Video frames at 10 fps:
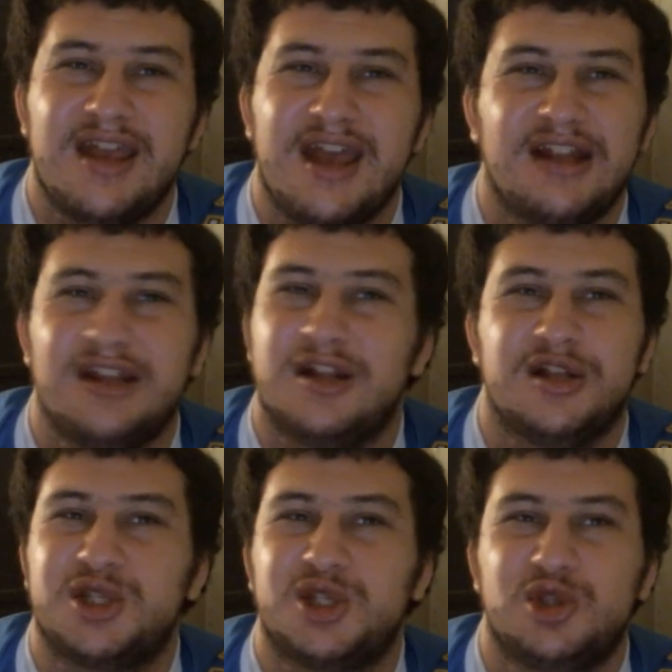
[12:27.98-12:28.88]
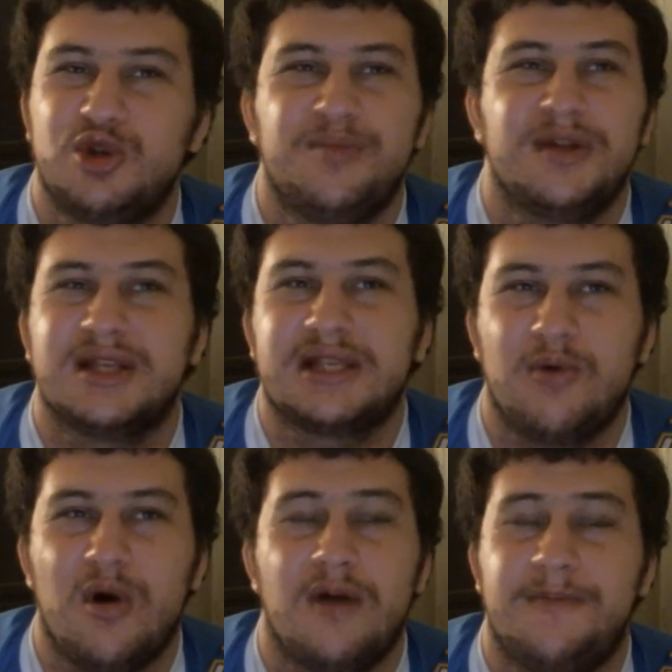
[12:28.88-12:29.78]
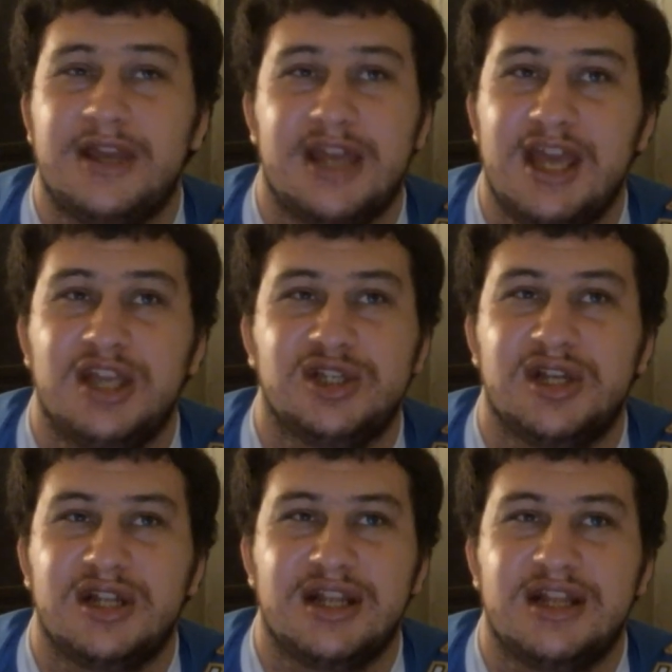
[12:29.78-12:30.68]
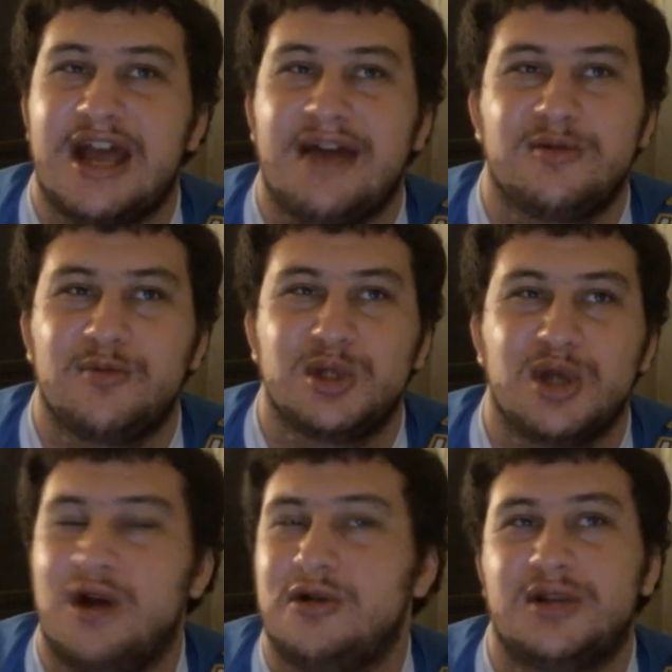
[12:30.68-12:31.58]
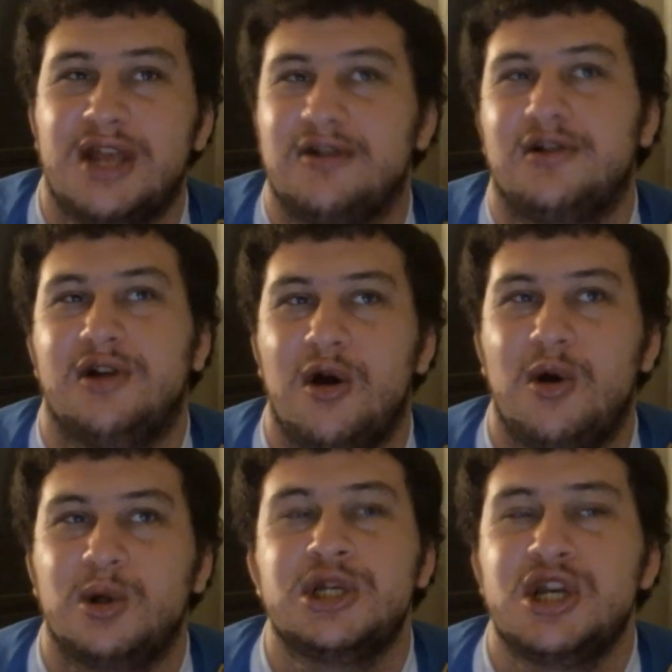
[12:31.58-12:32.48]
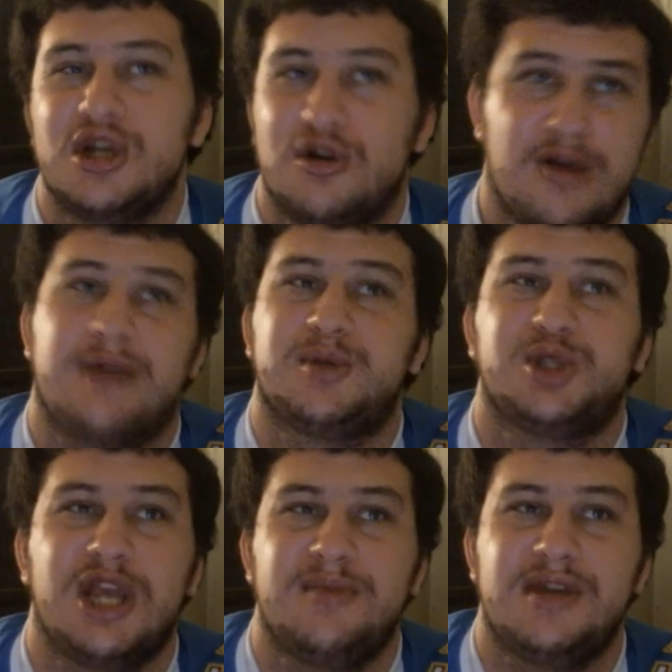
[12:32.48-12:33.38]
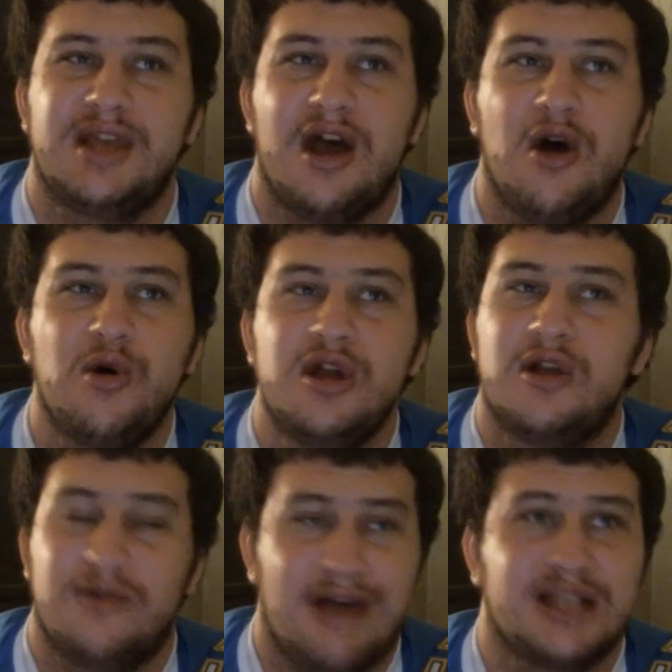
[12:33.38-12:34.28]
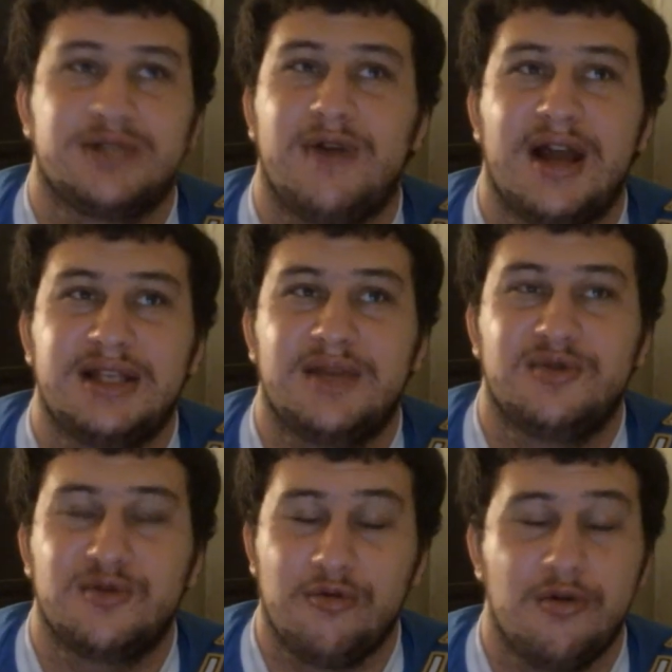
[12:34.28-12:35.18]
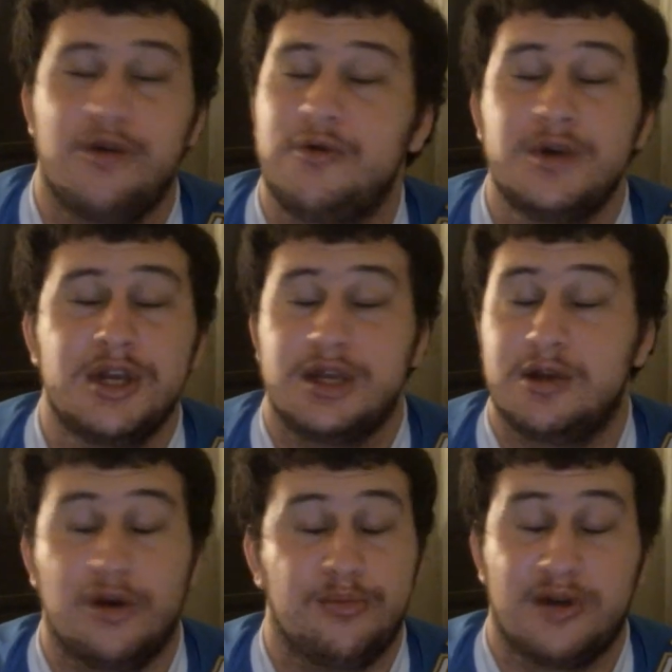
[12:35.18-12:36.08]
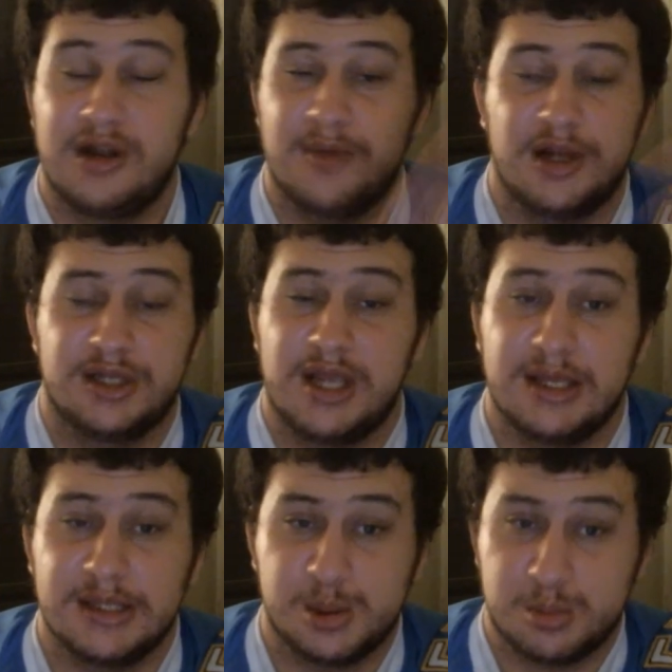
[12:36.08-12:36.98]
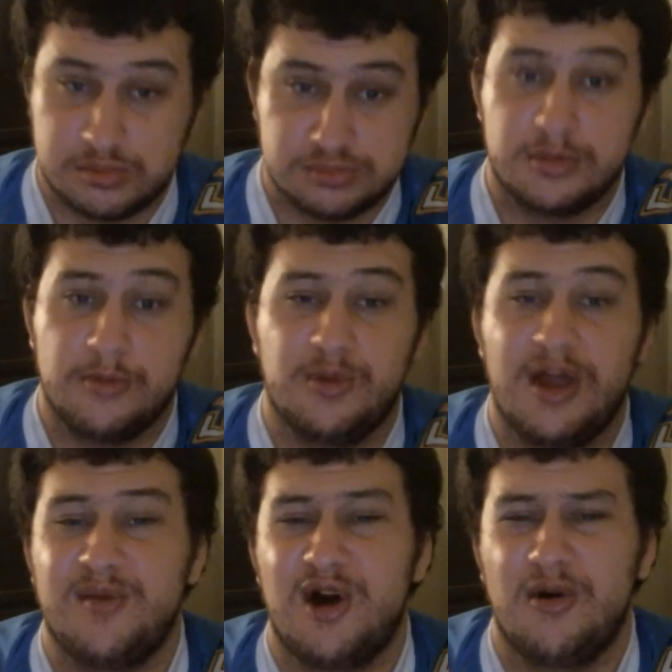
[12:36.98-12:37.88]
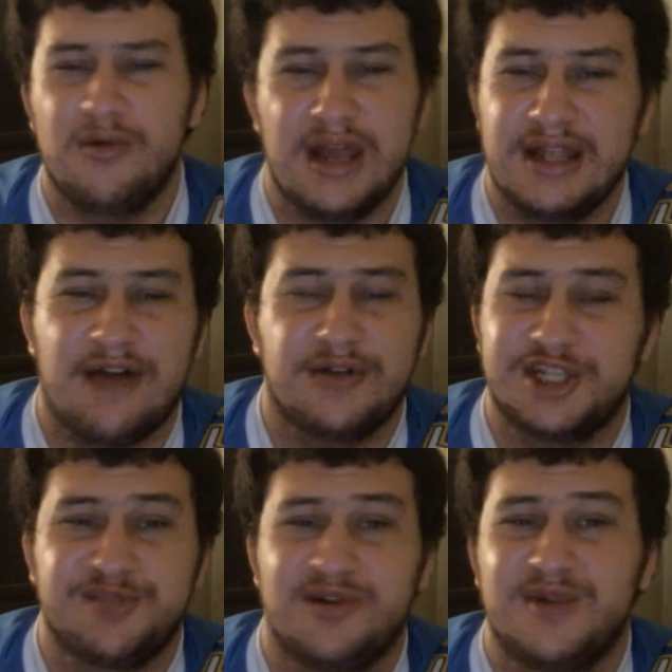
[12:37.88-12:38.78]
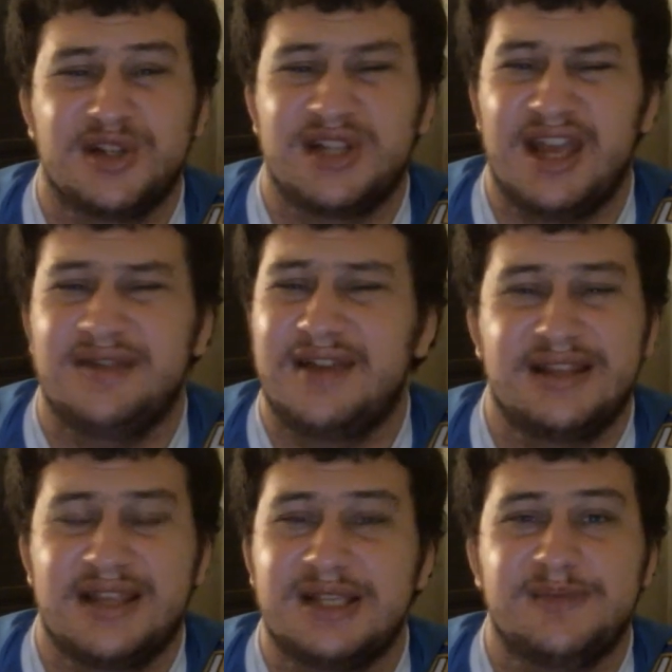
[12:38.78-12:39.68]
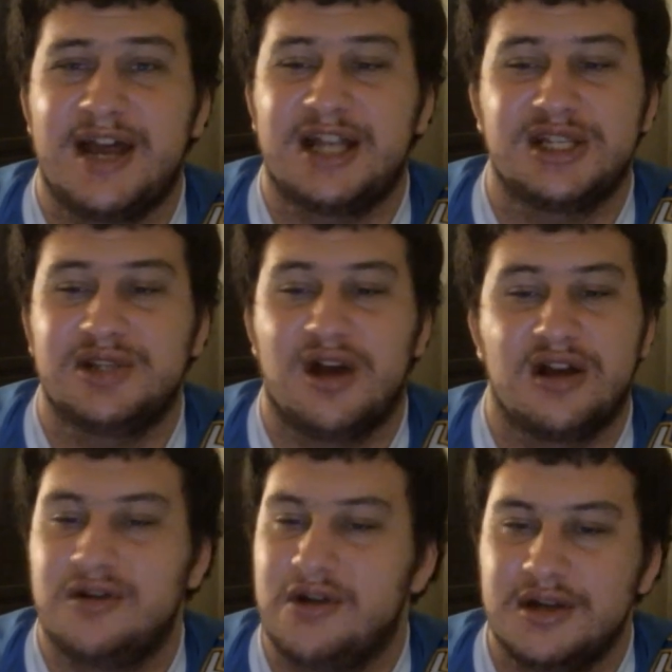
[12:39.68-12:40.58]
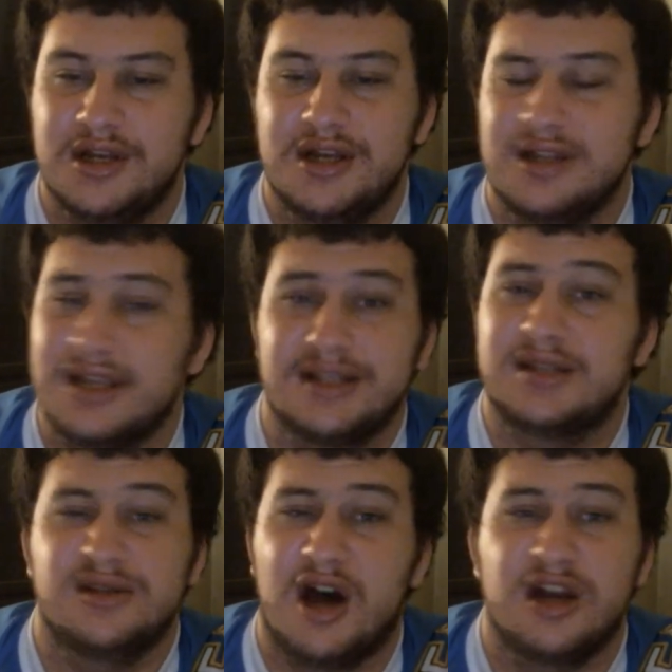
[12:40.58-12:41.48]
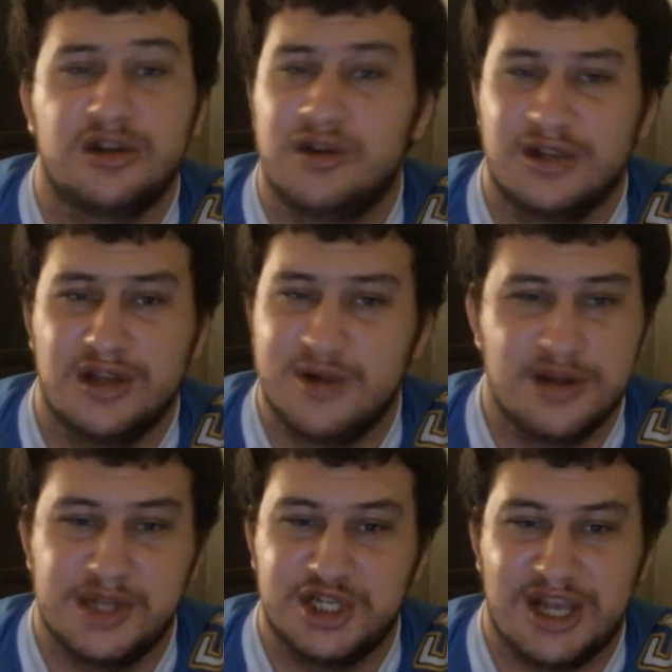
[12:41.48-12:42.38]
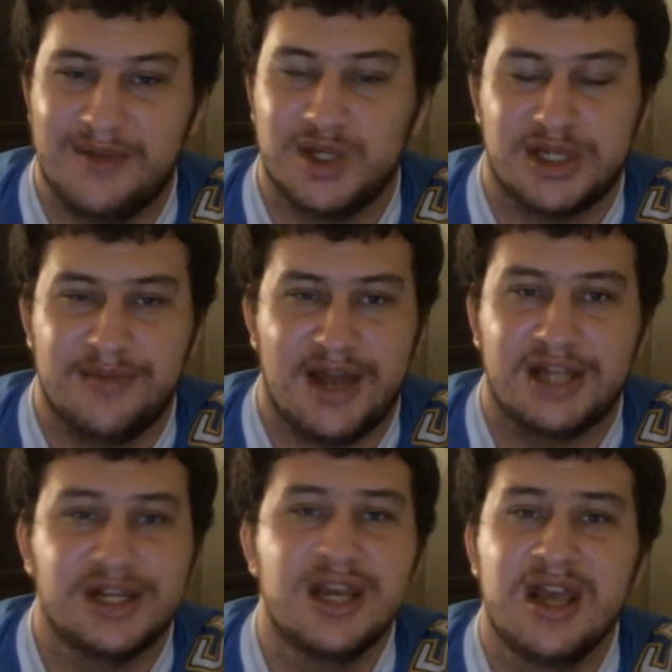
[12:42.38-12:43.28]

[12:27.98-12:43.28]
Ended in a stupid disqualification. And then afterwards, Undertaker goes, grabs JBL, last rides him through, you know, pretty much his limo, and that was just pretty much it. Like, this match is not good. This is not a good WWE Championship match.